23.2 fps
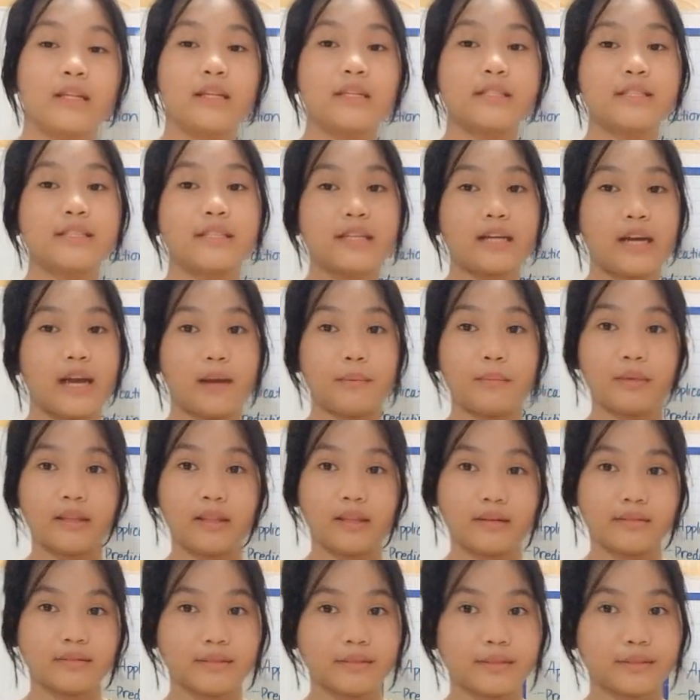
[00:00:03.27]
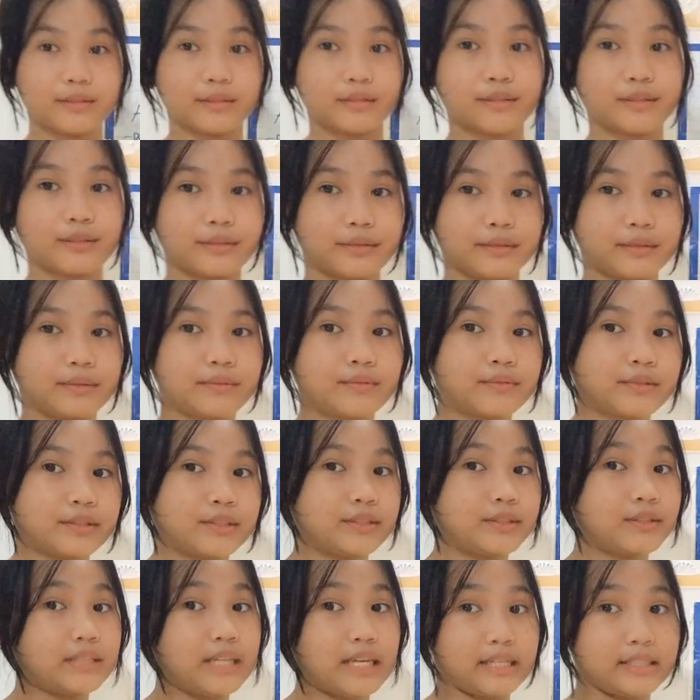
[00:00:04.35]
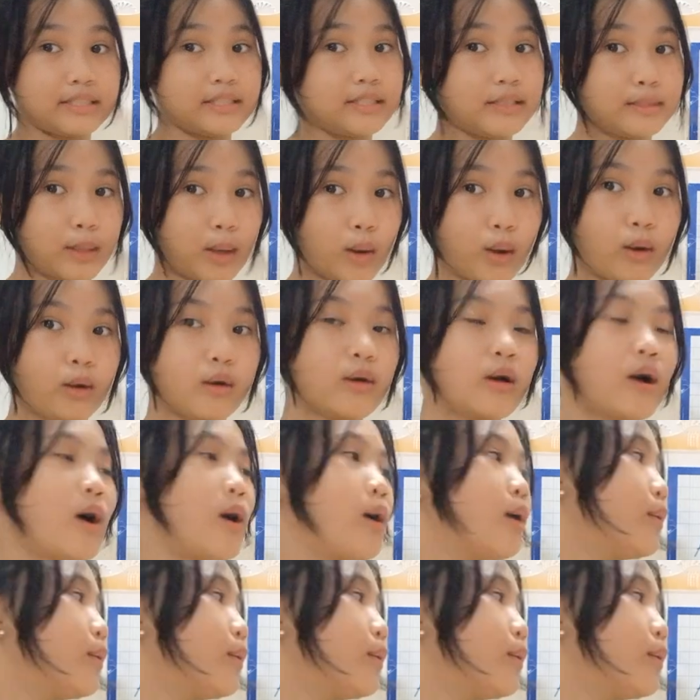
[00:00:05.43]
This year I'm 11 years old, and for today's talk,